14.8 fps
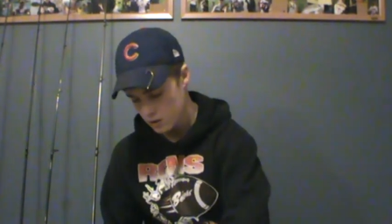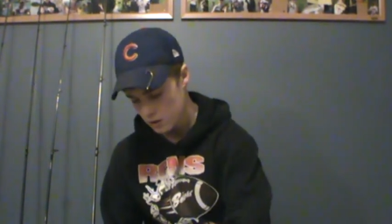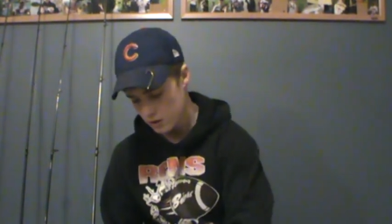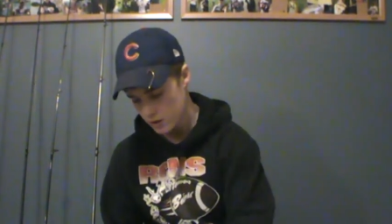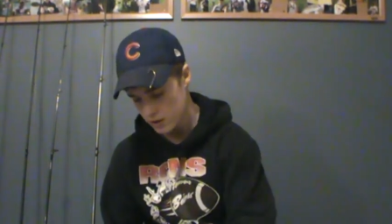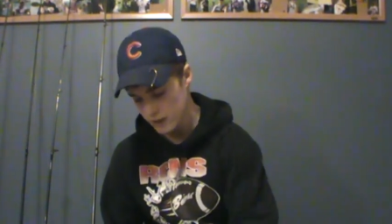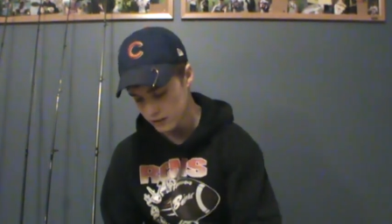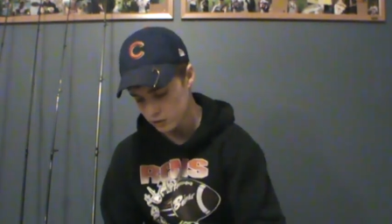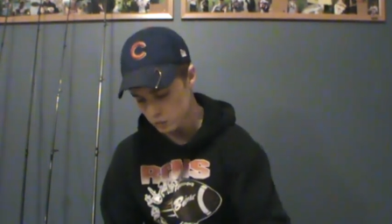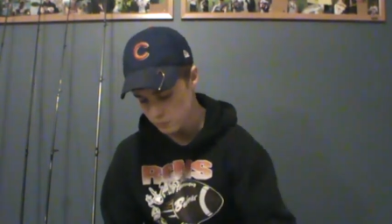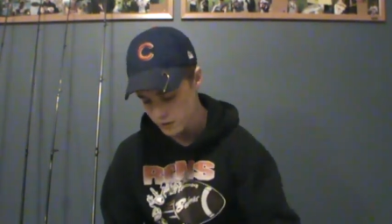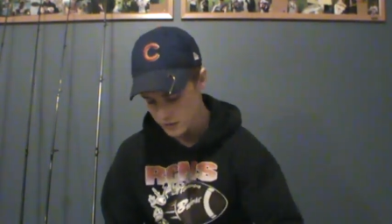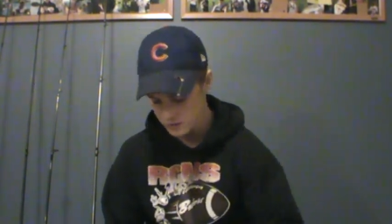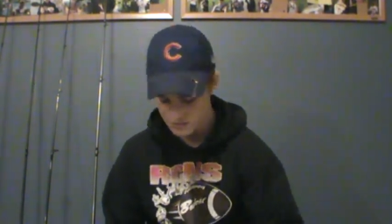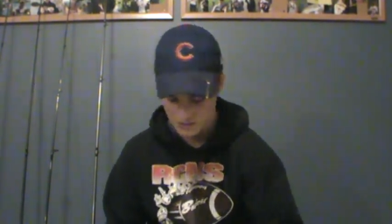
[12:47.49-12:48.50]
I throw
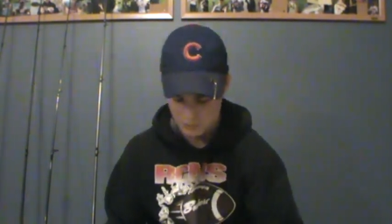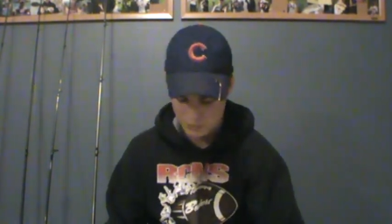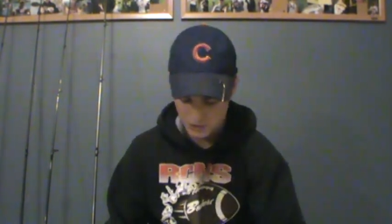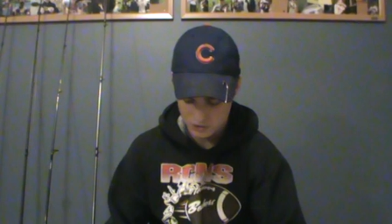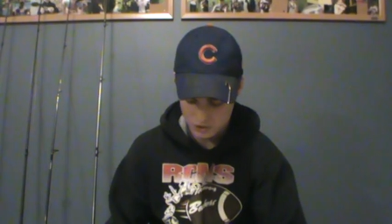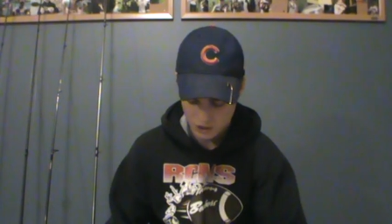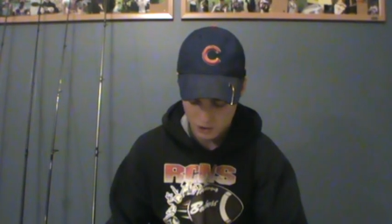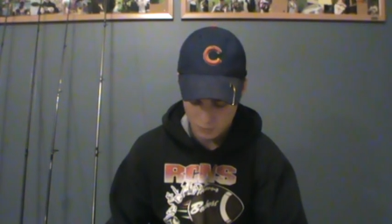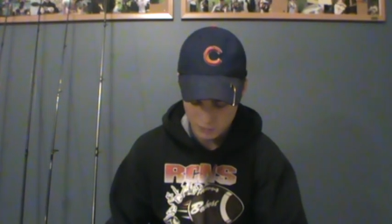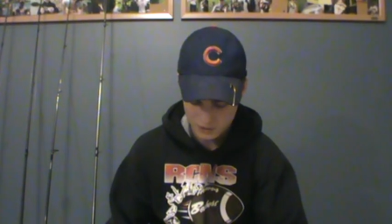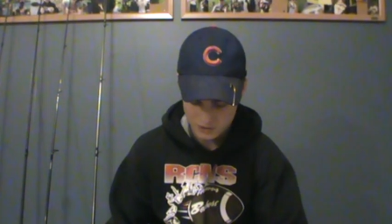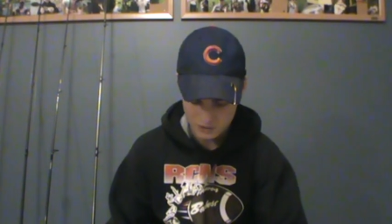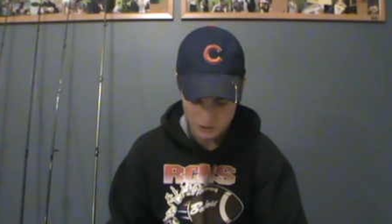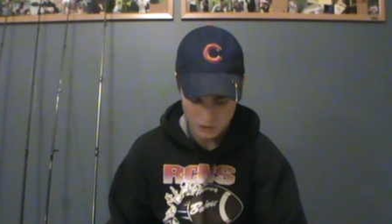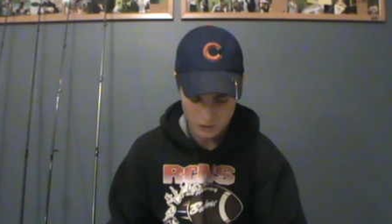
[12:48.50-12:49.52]
my Z-Man
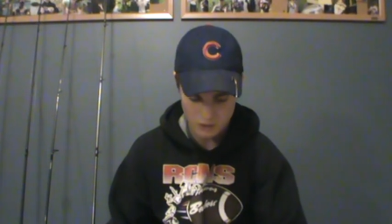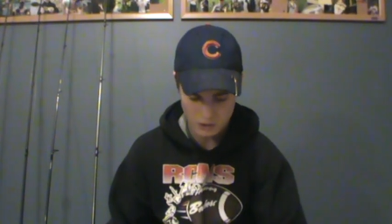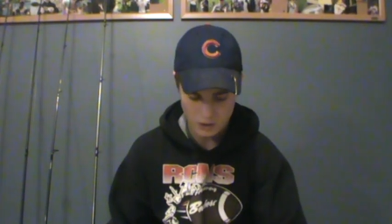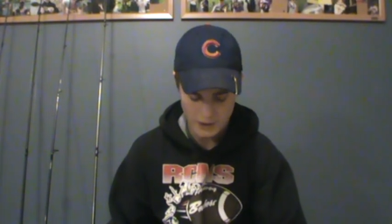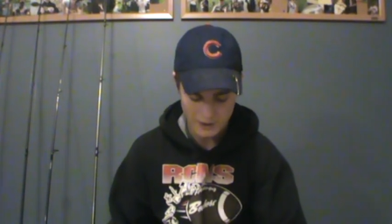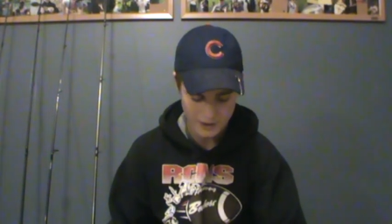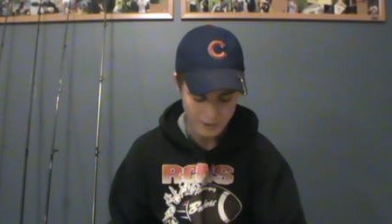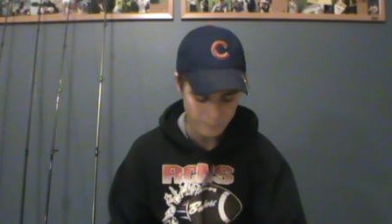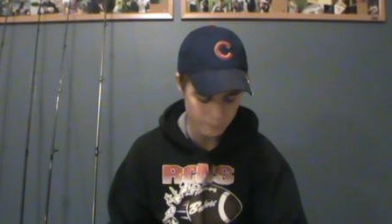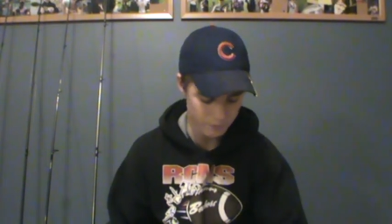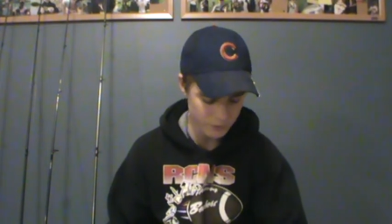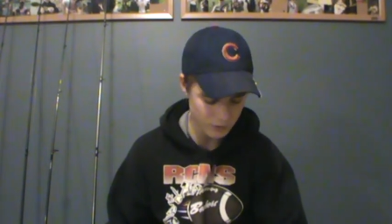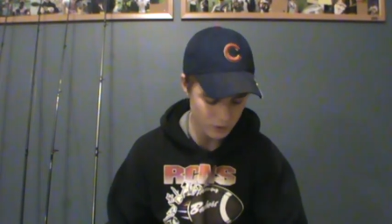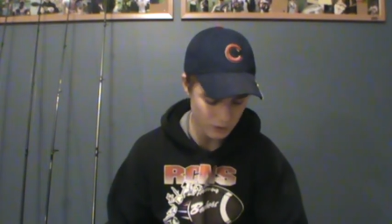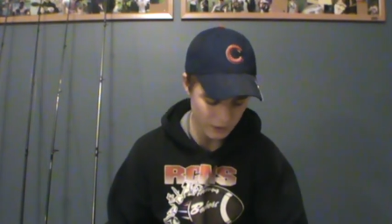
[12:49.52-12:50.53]
chatterbaits in here. I got
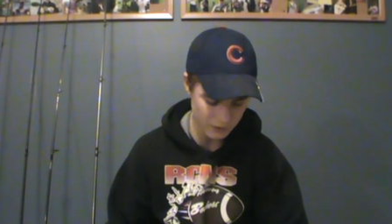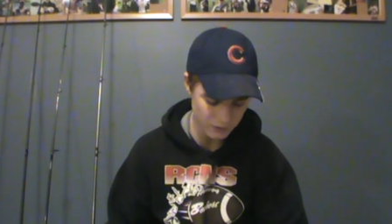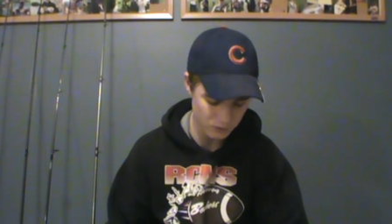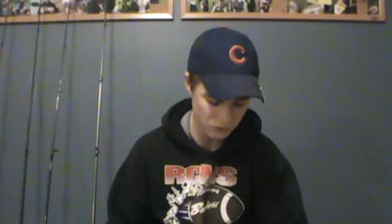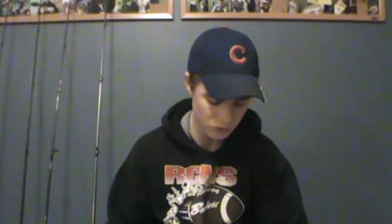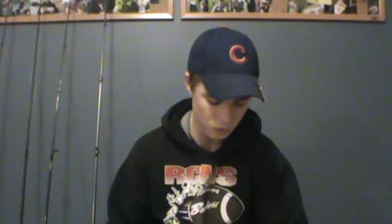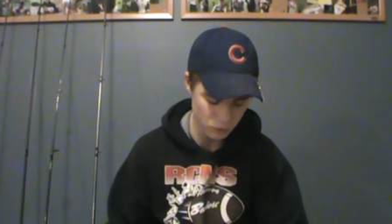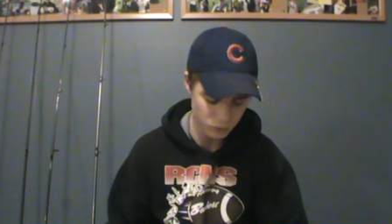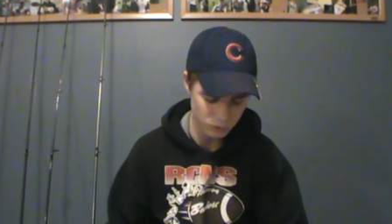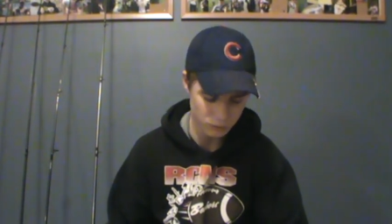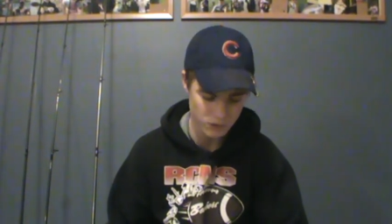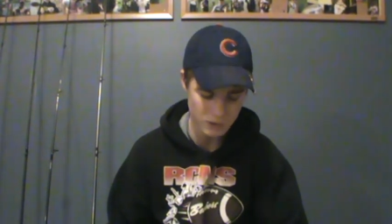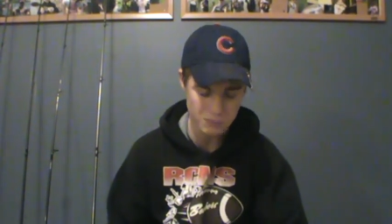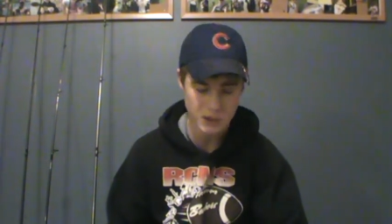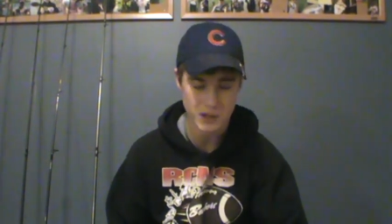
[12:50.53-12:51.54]
like 2 or
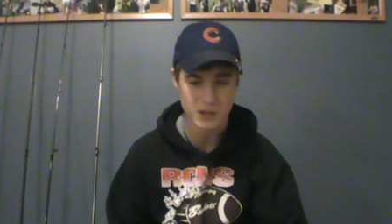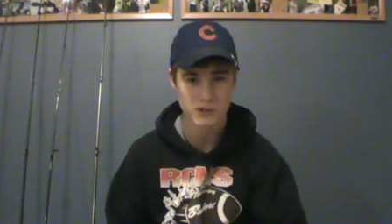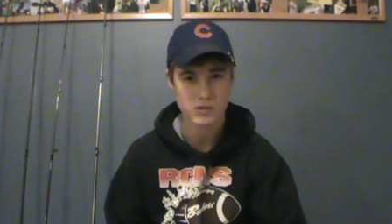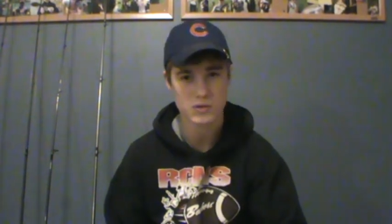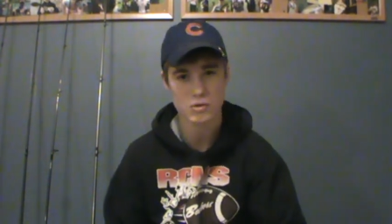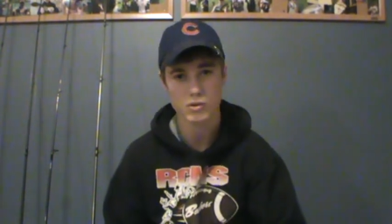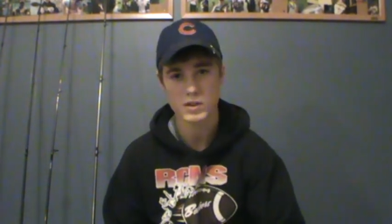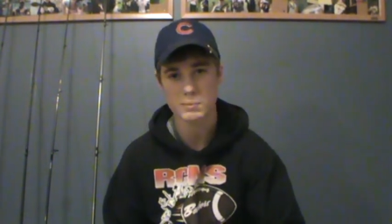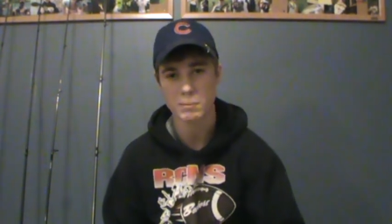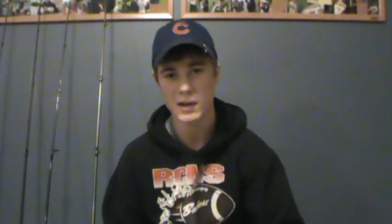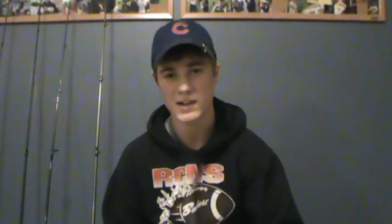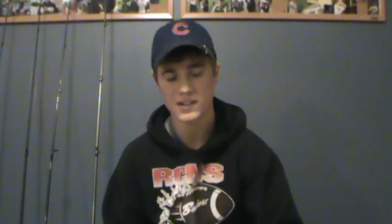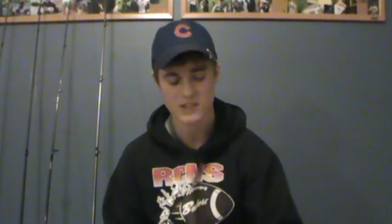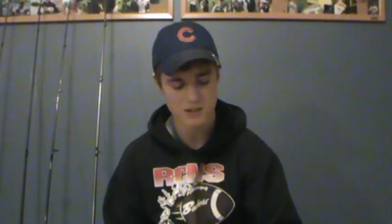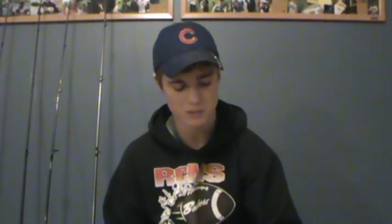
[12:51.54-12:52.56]
3 in my Creek
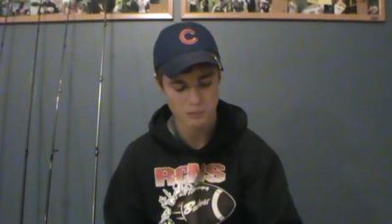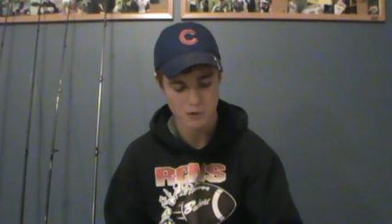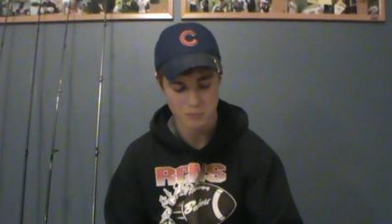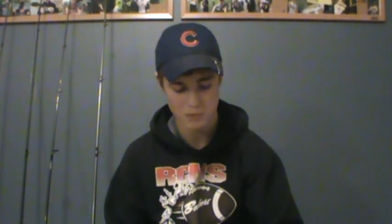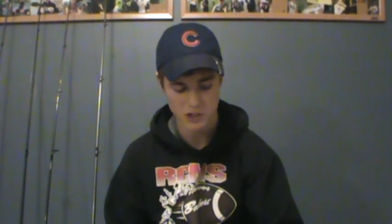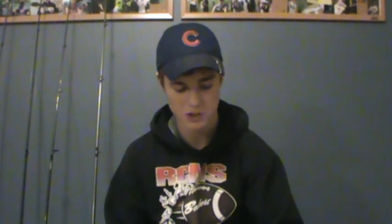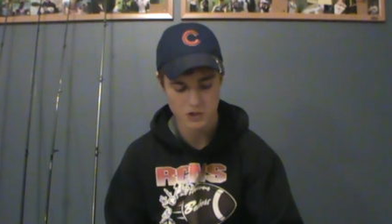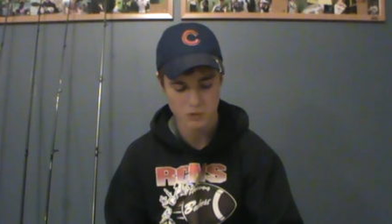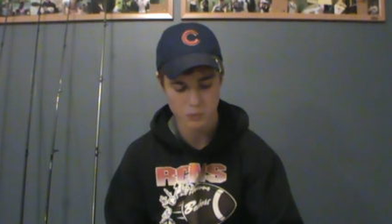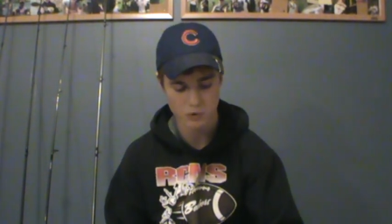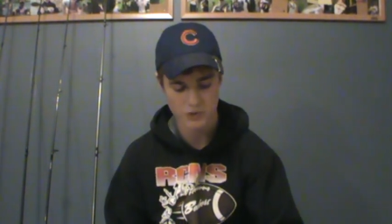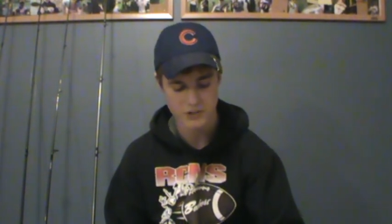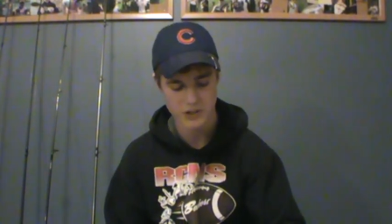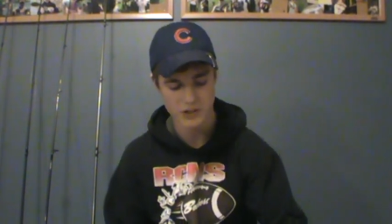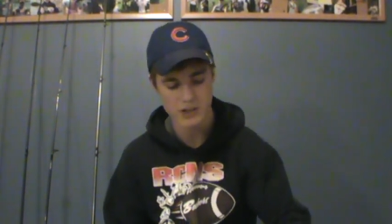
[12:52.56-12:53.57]
box, the miniature
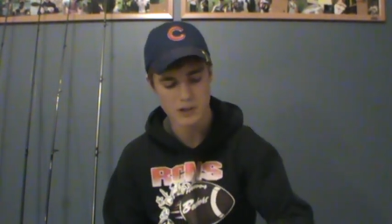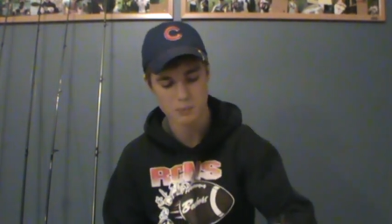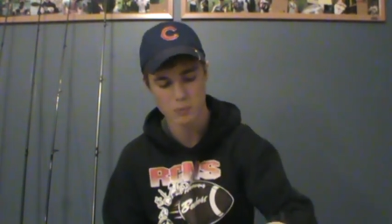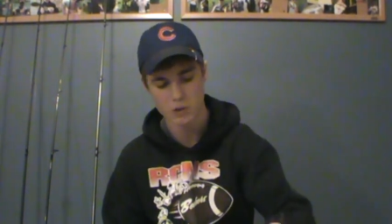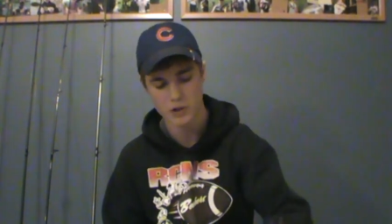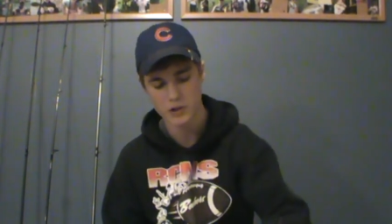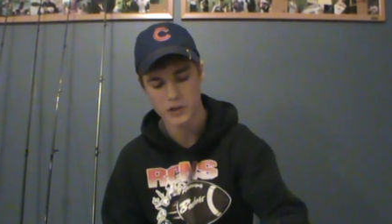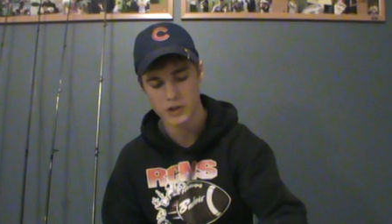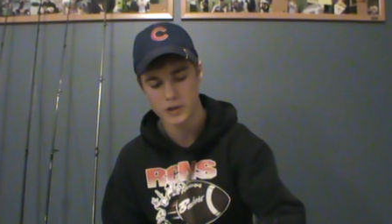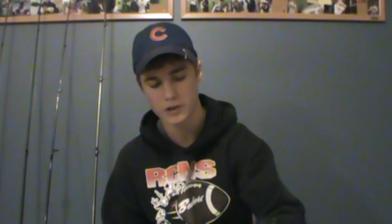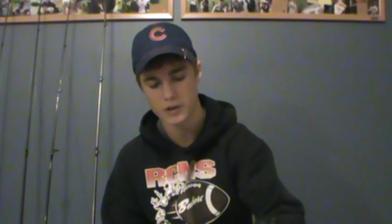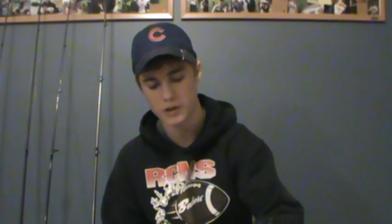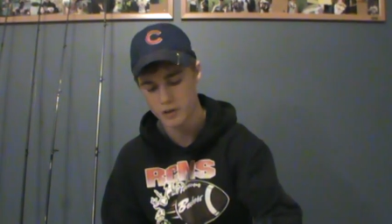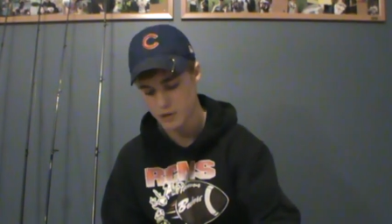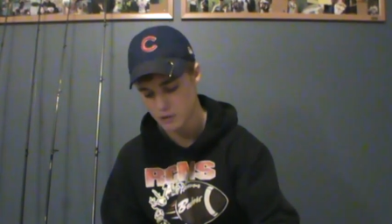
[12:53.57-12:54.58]
ones. I keep one in
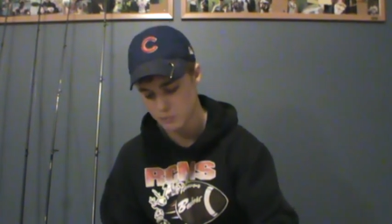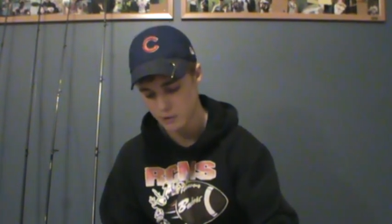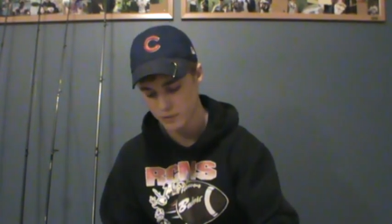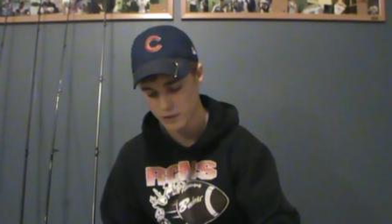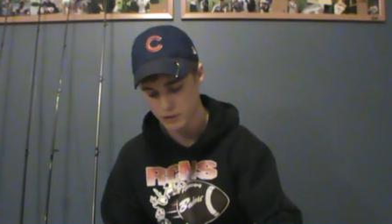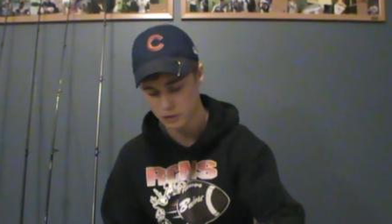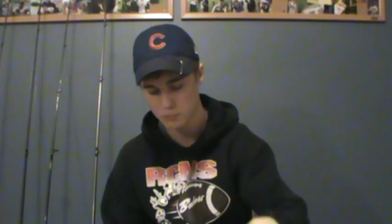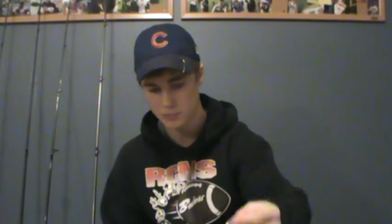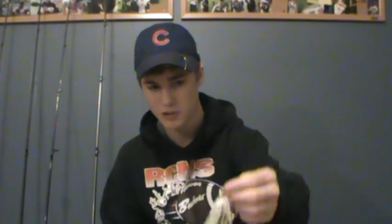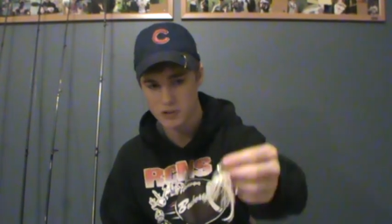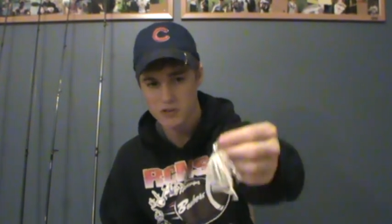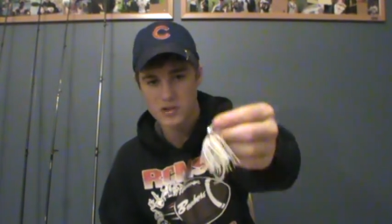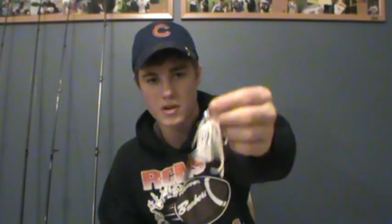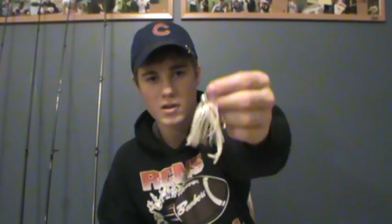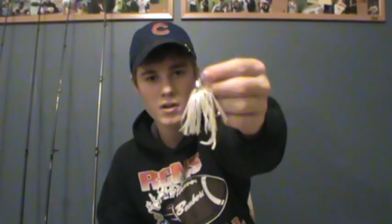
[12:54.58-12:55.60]
here in my regular
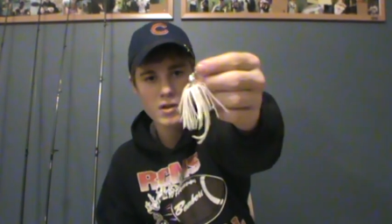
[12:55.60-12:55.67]
box.